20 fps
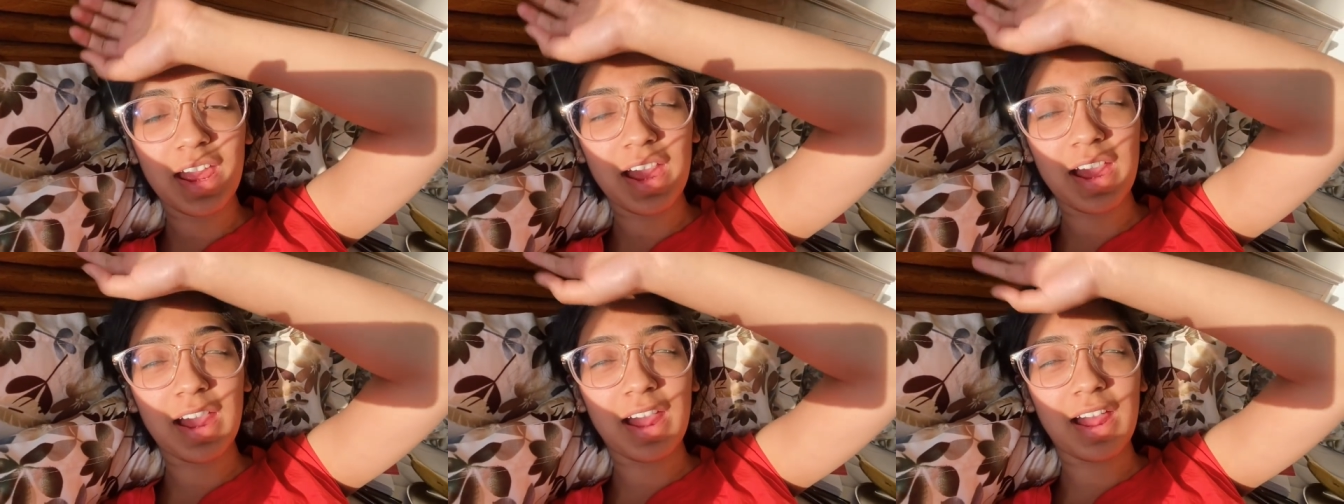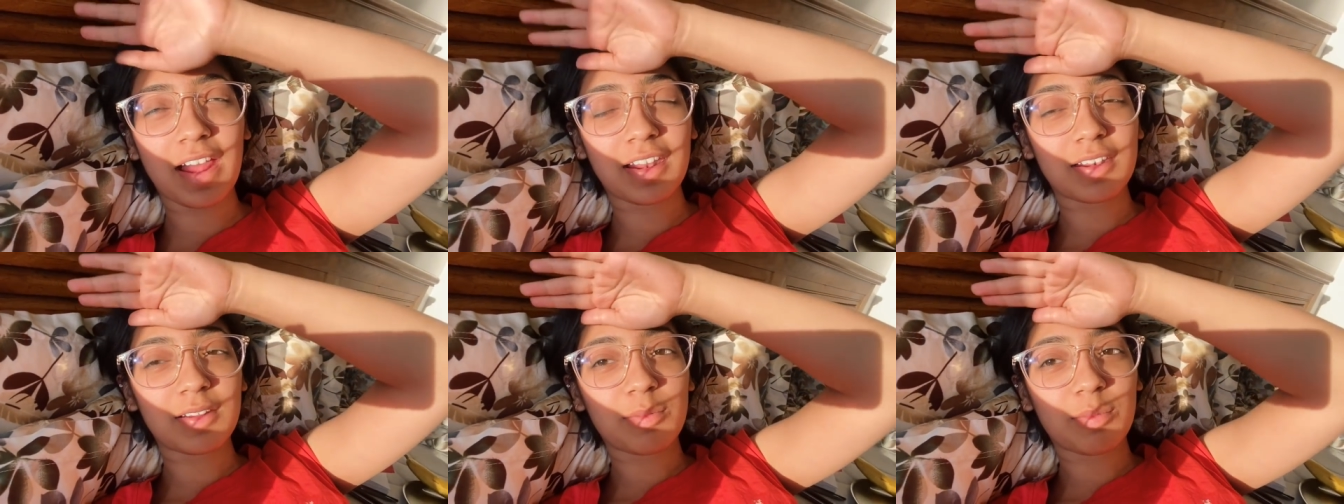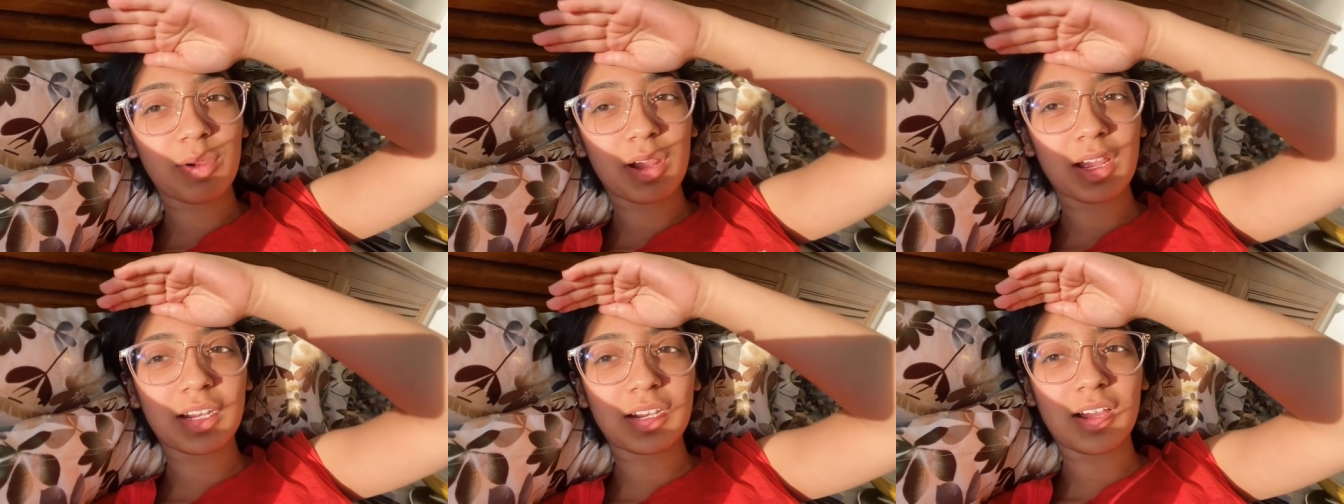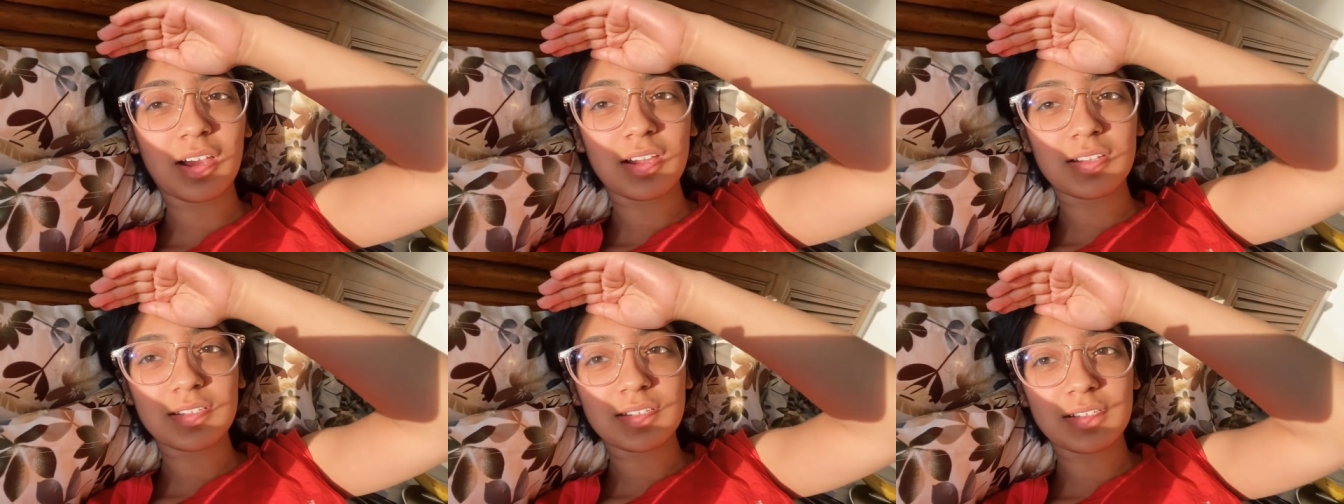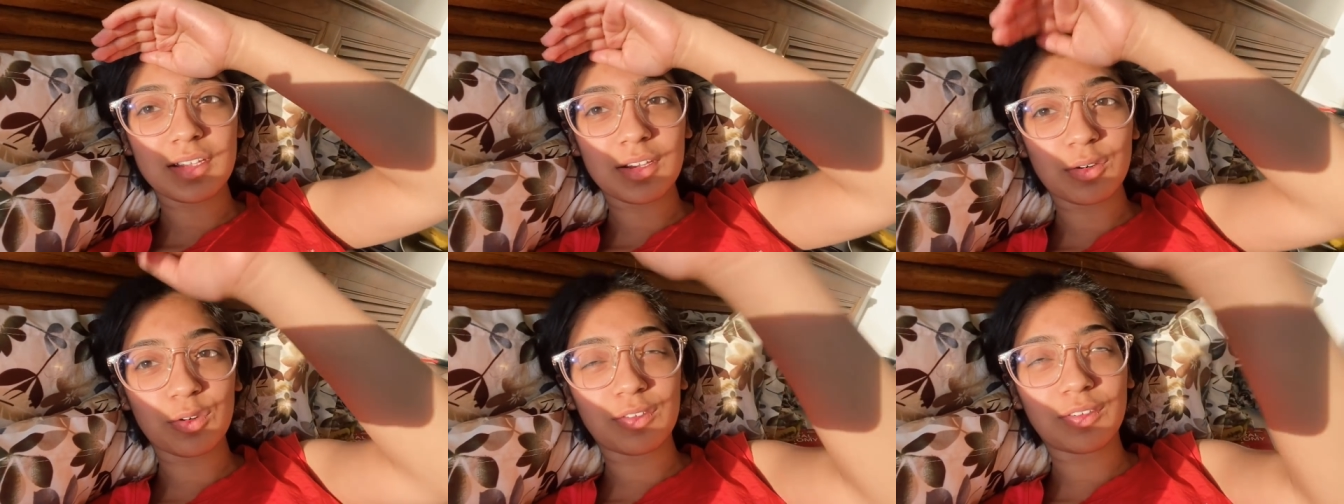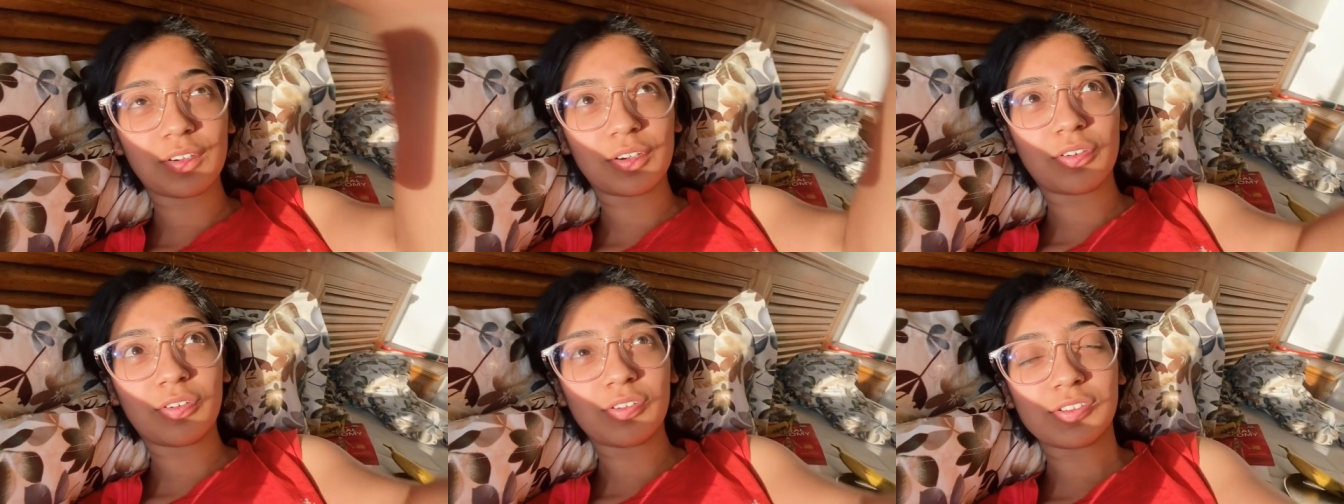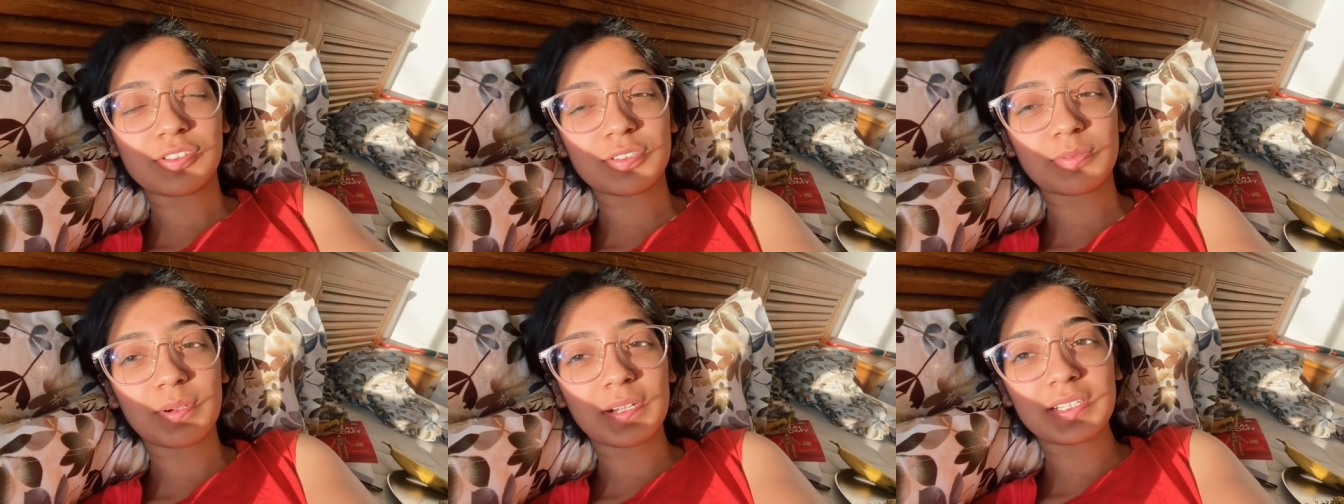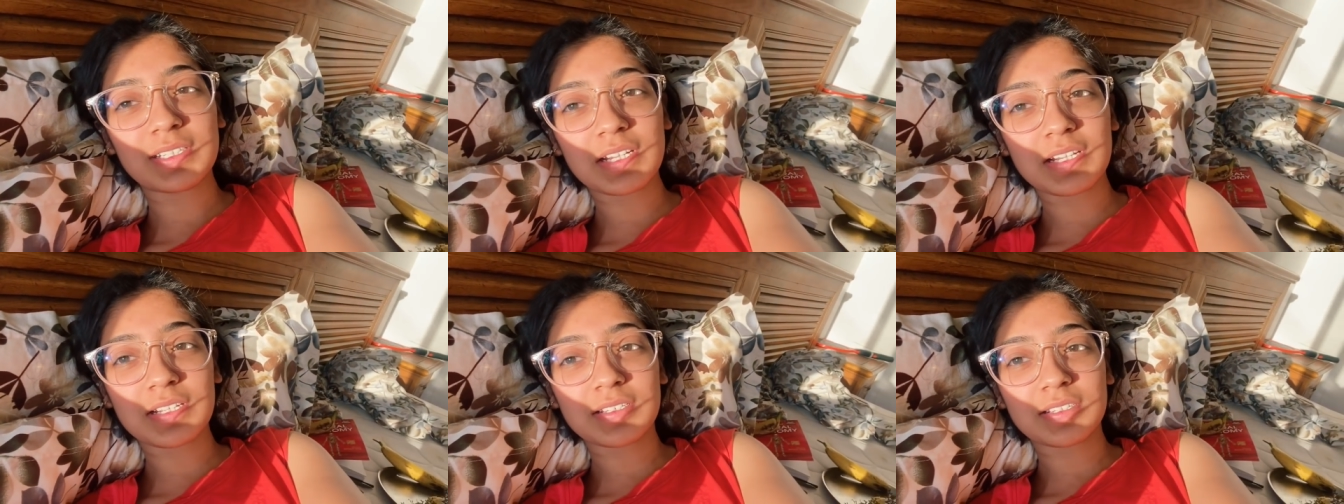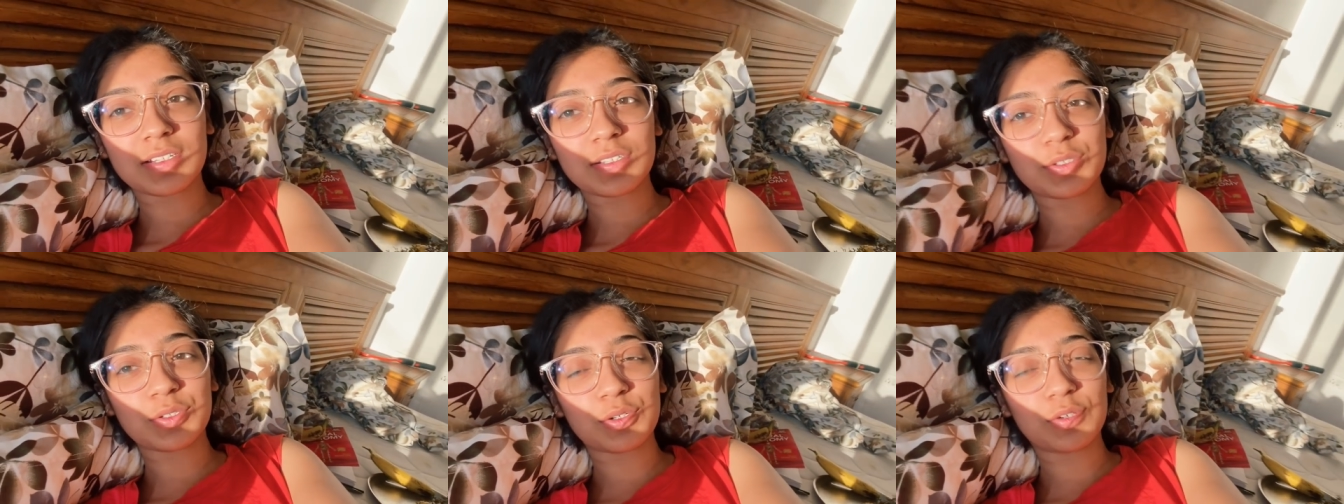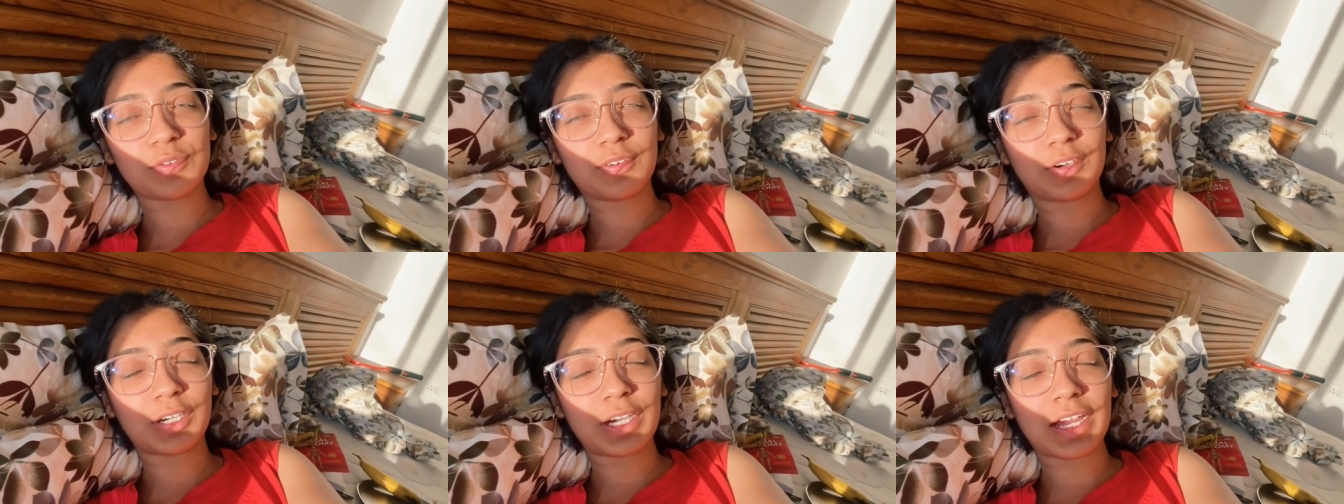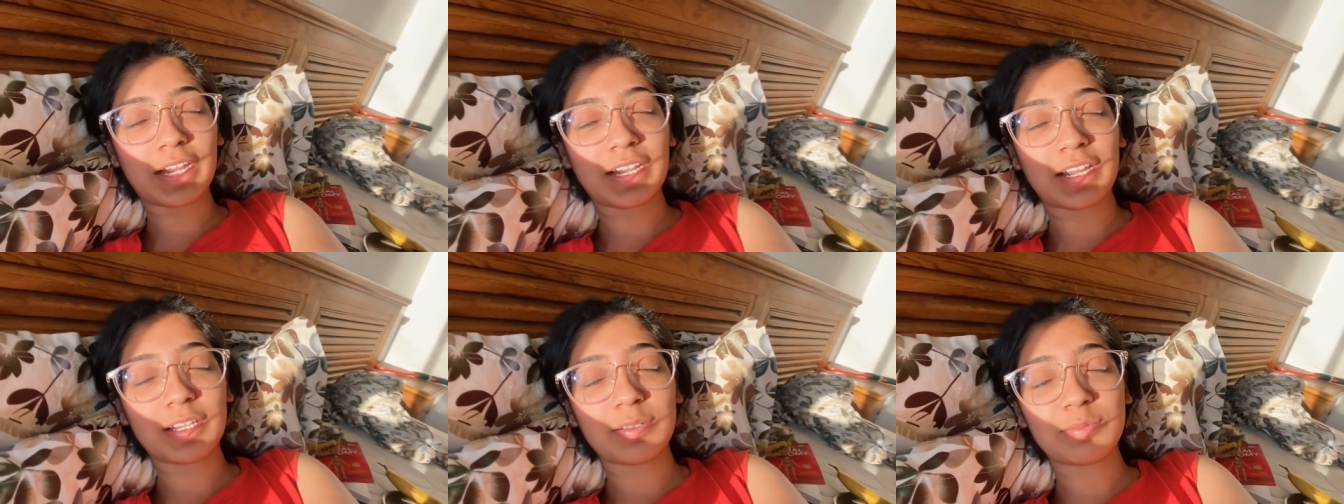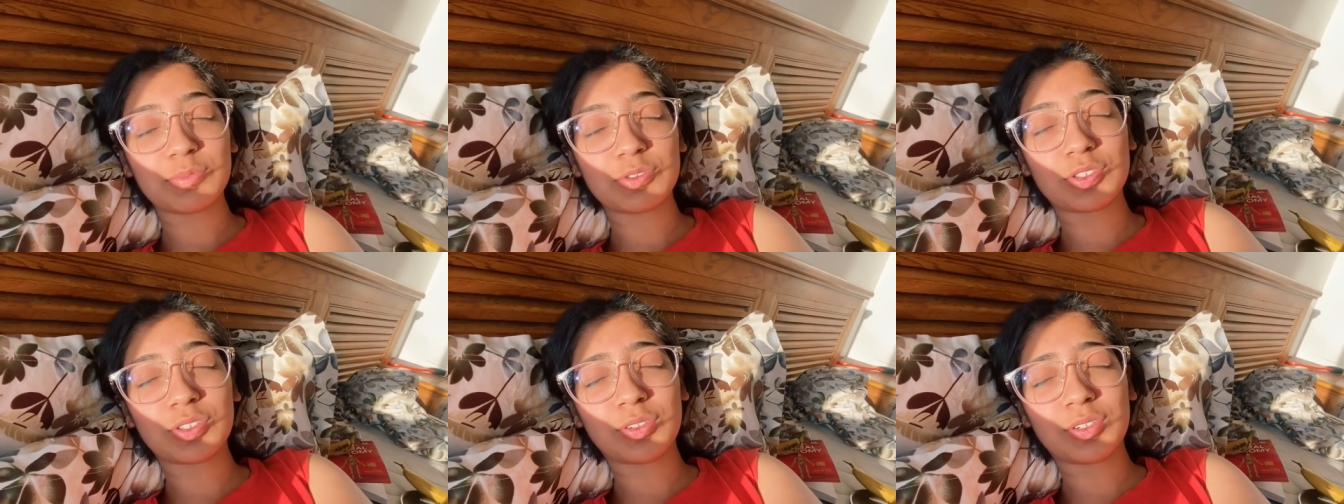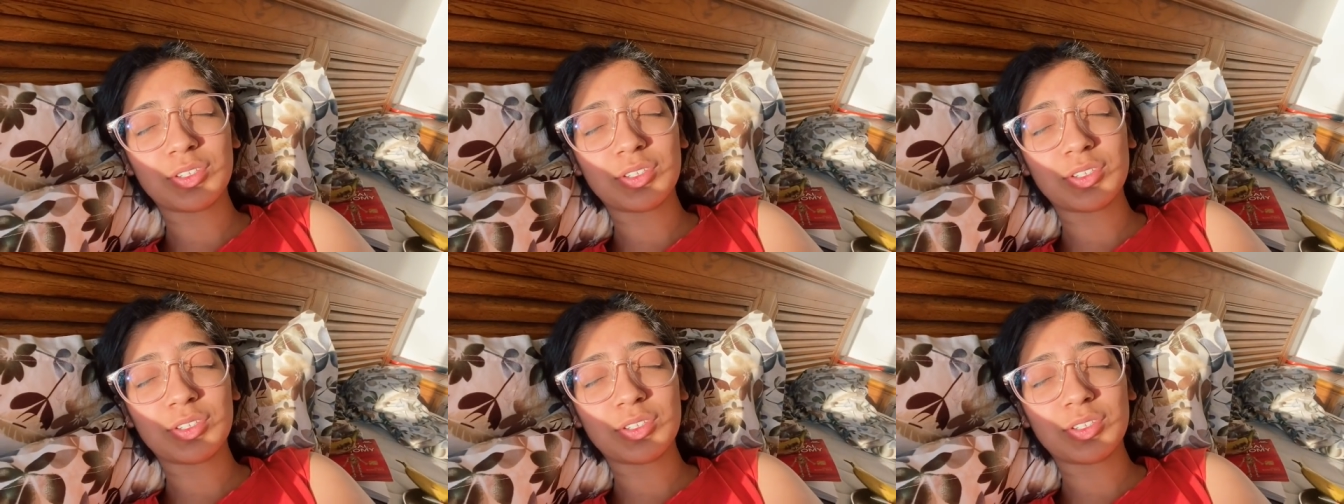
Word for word: and my classes are over also my test is over and I'm so